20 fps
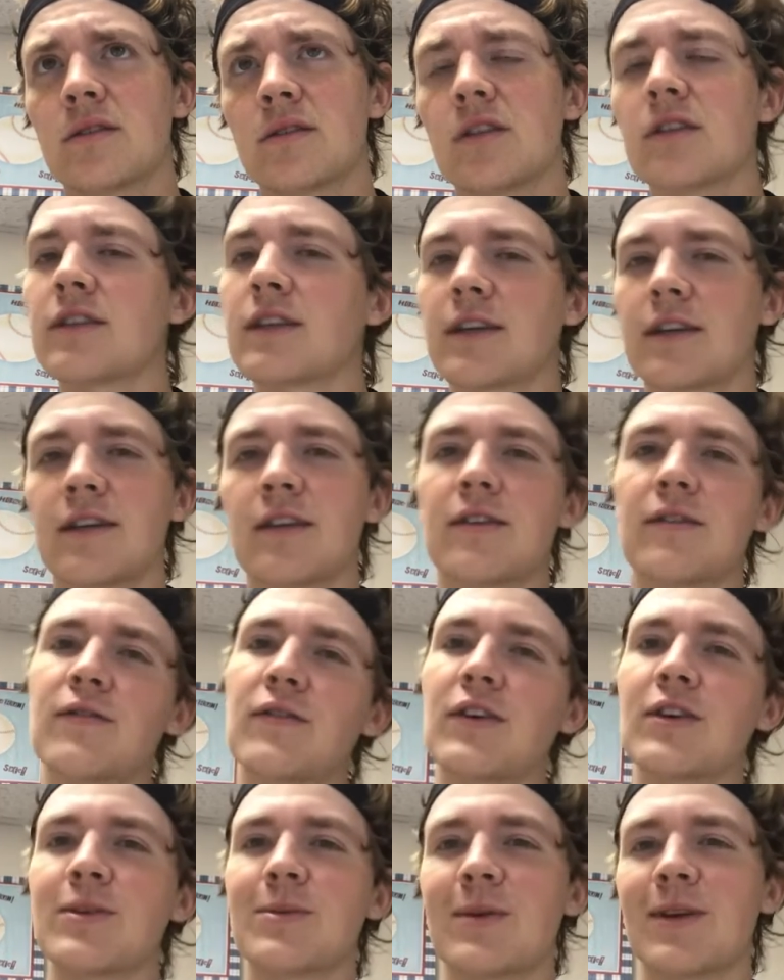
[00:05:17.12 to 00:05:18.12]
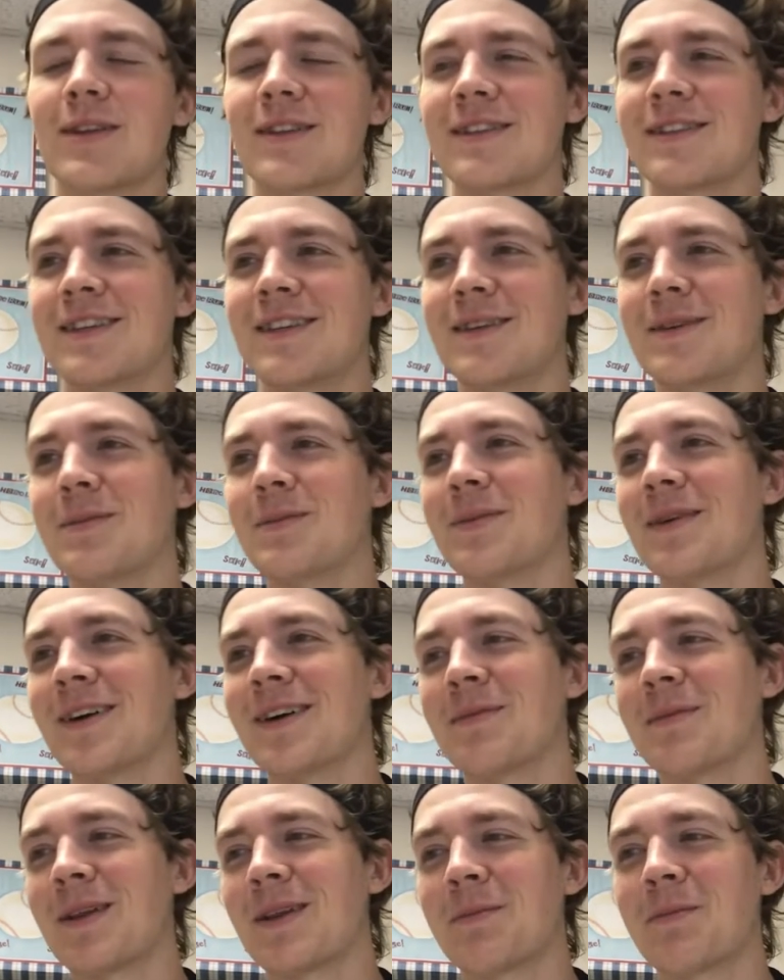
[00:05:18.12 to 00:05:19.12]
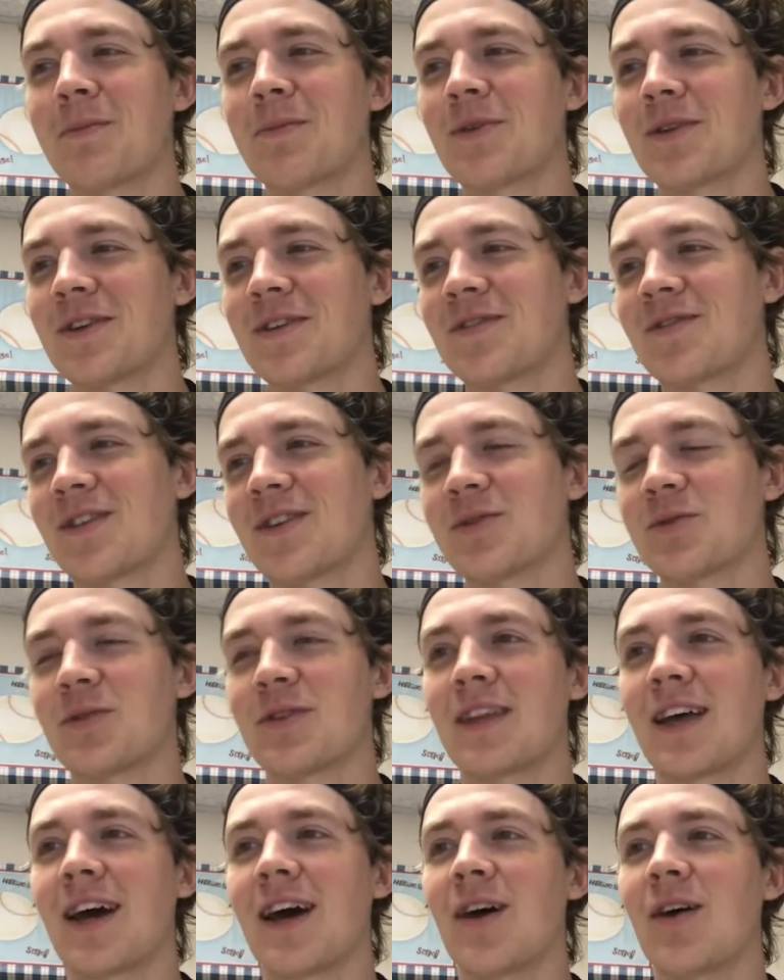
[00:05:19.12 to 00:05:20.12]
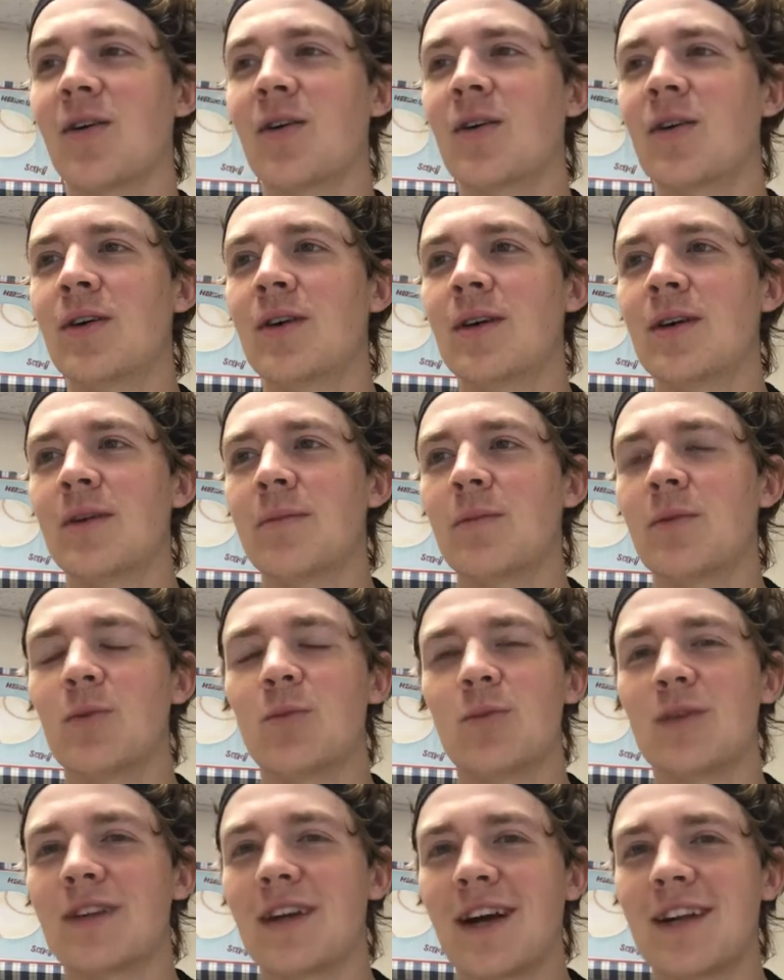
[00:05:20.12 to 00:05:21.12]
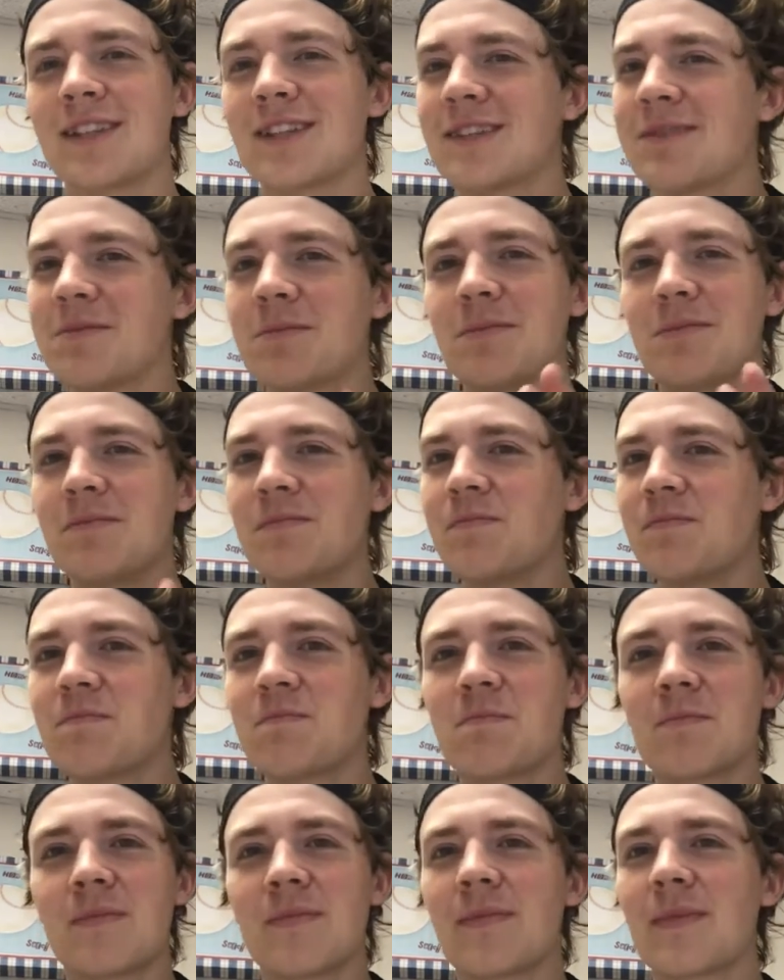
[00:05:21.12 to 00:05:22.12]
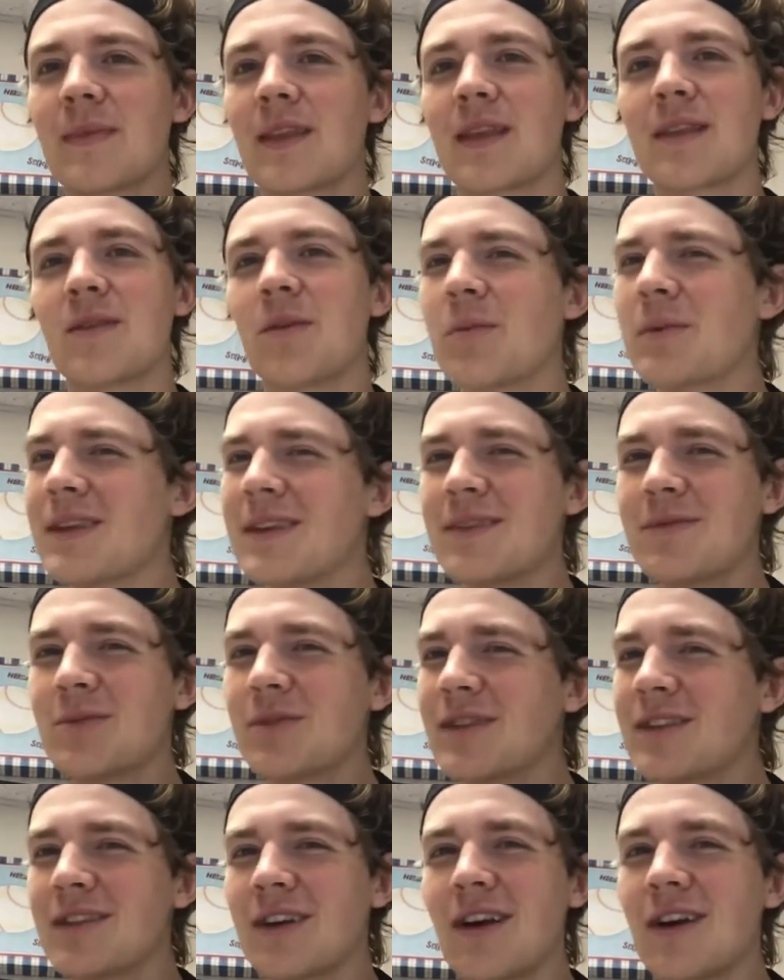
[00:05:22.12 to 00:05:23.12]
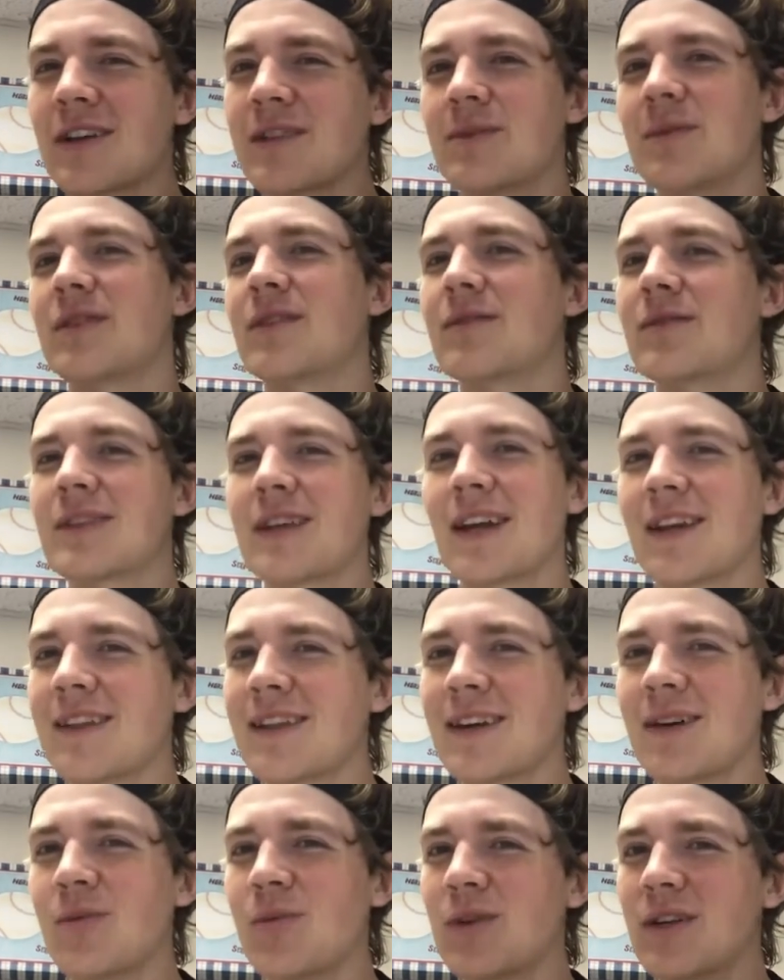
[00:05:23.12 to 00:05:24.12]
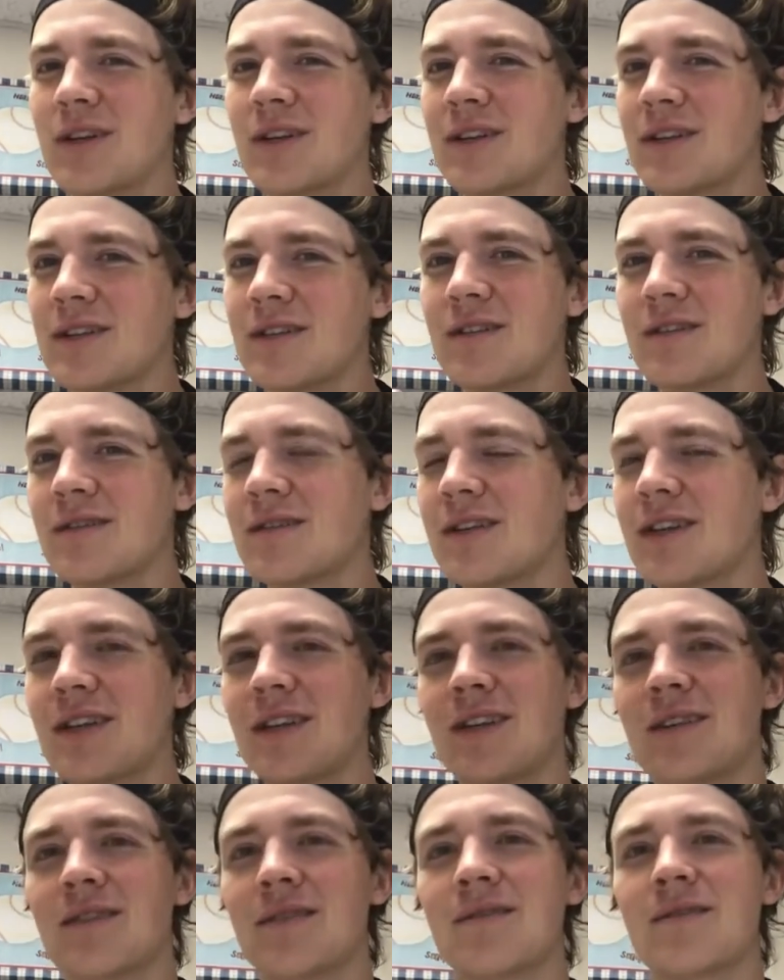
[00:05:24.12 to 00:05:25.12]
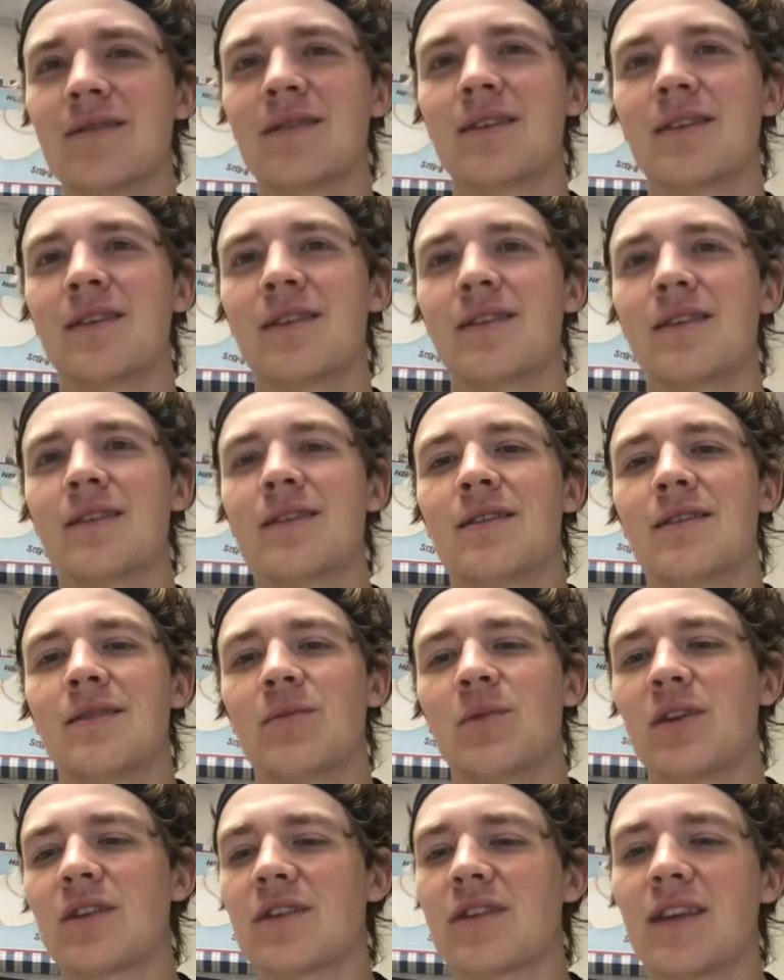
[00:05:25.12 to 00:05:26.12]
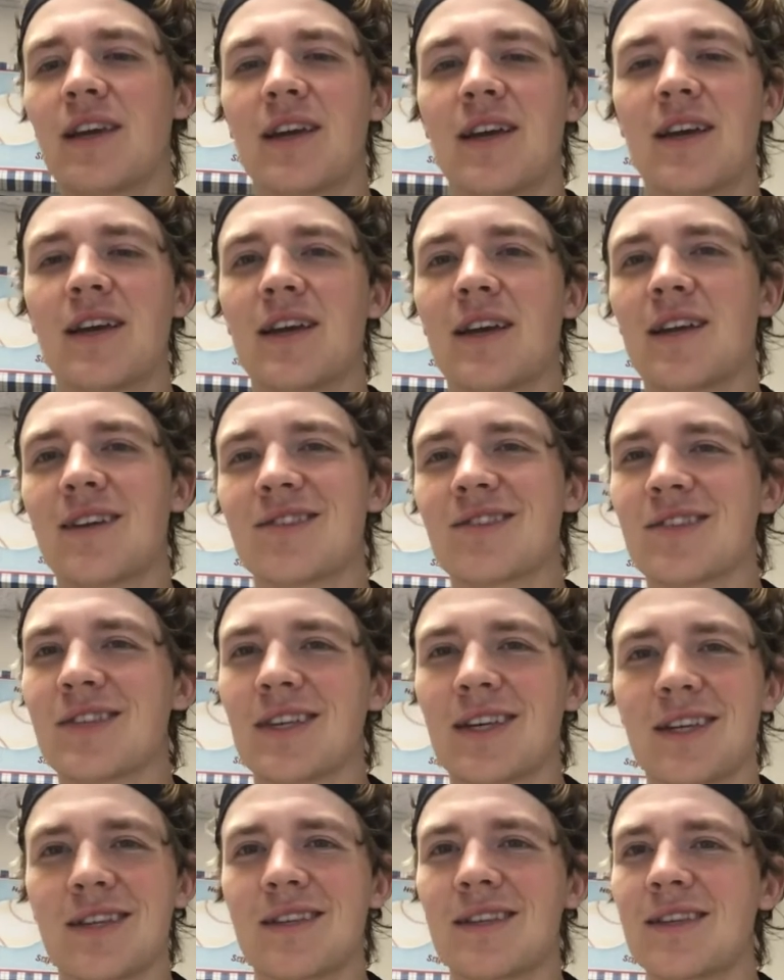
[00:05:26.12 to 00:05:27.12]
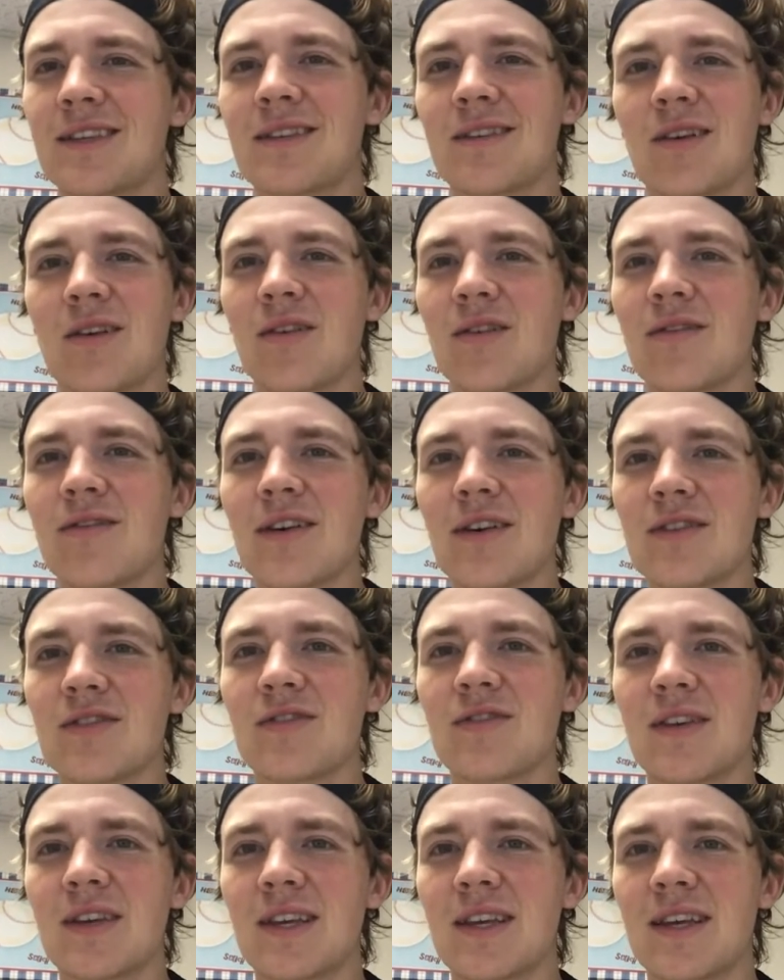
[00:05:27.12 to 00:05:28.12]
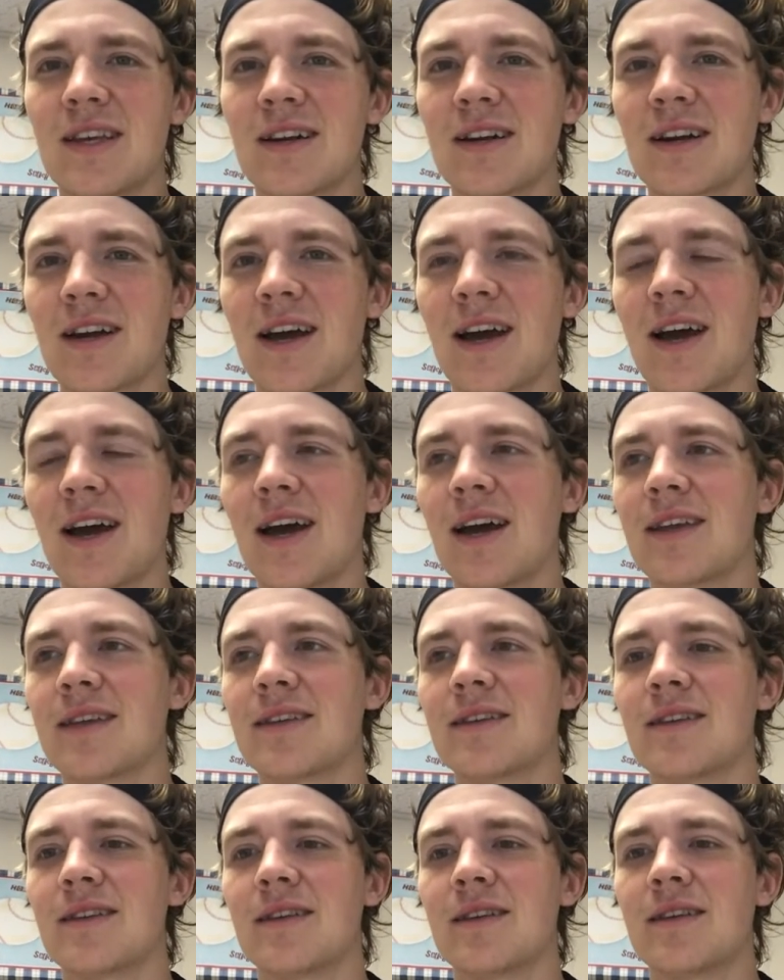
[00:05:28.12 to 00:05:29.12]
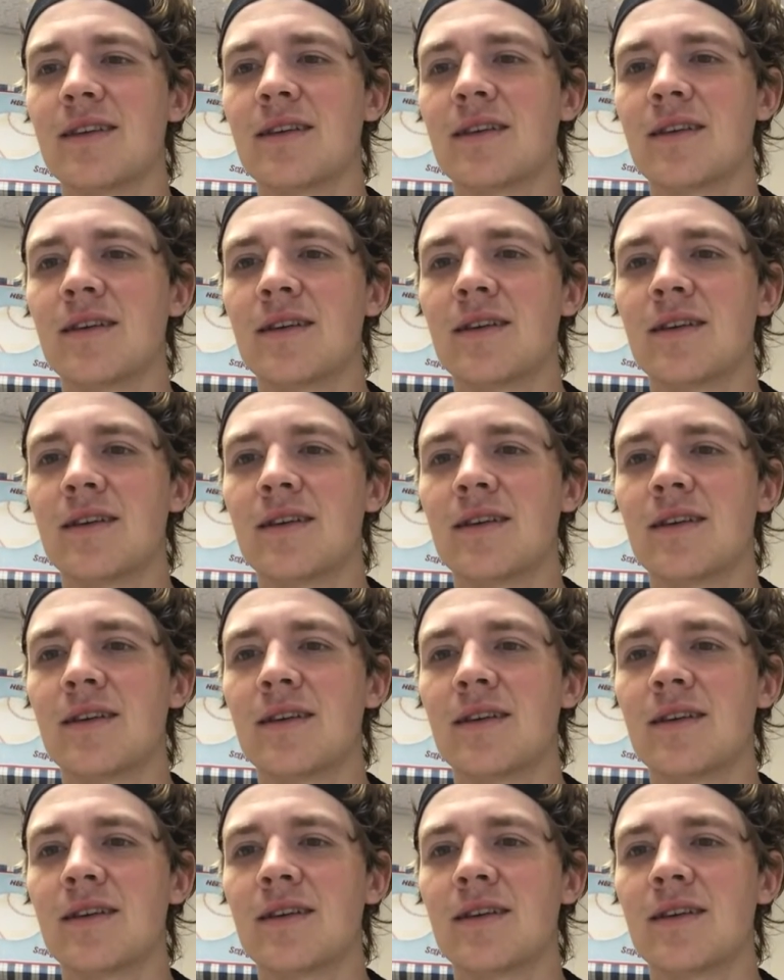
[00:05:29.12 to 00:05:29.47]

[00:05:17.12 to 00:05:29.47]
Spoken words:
just like another freshman on the team that I'm pretty good friends with now, but nobody really talked to me. And it was kind of like a weird, weird thing. And I was just like, didn't know if I was fitting in or not. And,